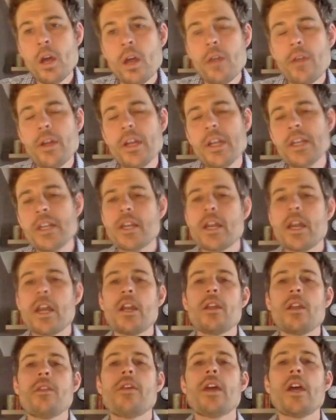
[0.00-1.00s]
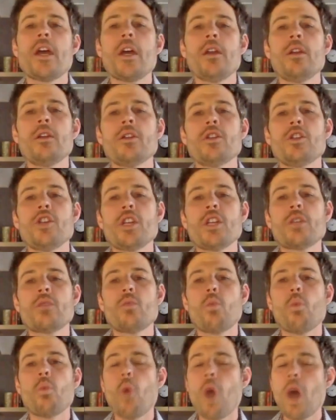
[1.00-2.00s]
that indicated that
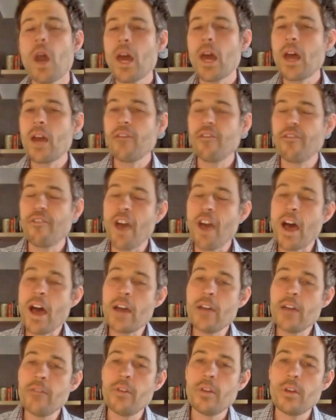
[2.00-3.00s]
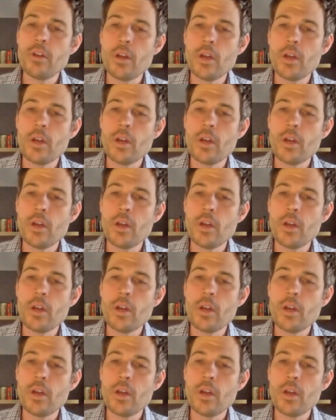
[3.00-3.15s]
just 1 out of 5